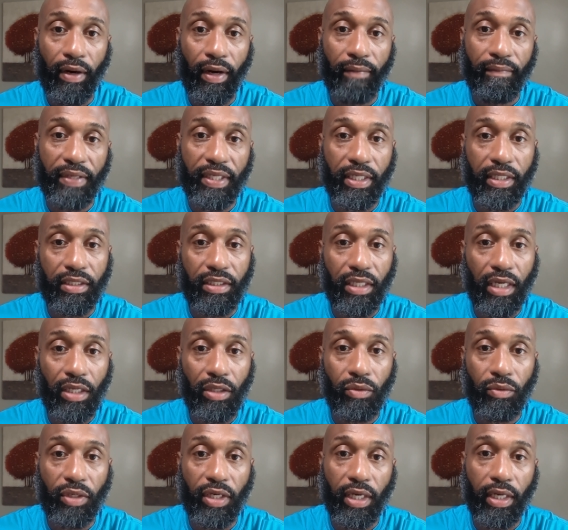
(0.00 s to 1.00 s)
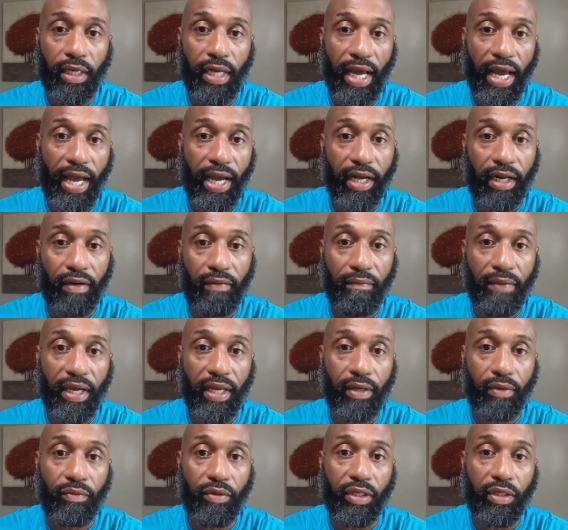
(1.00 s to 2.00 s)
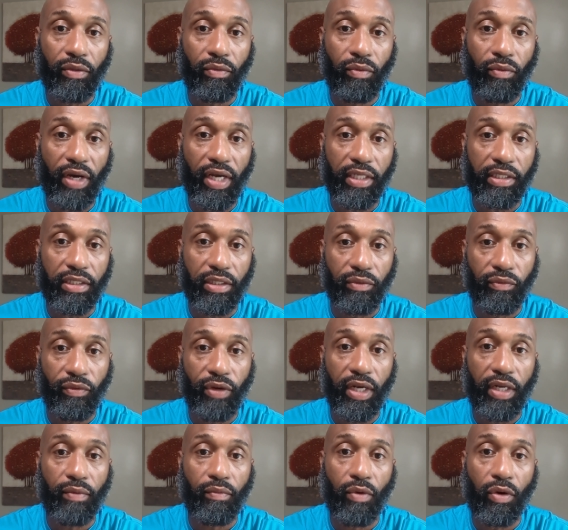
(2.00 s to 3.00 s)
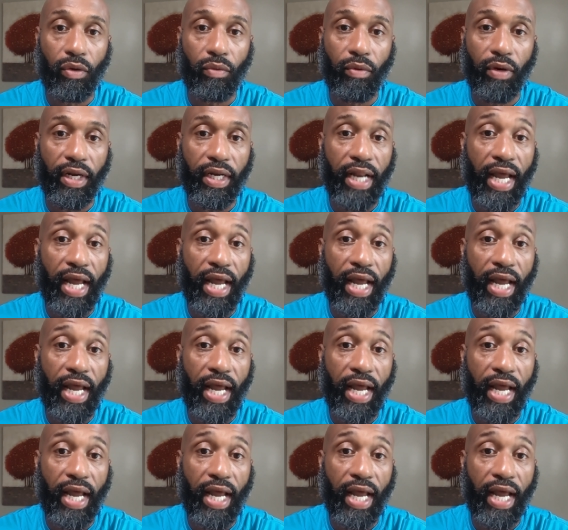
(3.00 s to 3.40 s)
I mean, until you get acclimated with the weights and really want to work.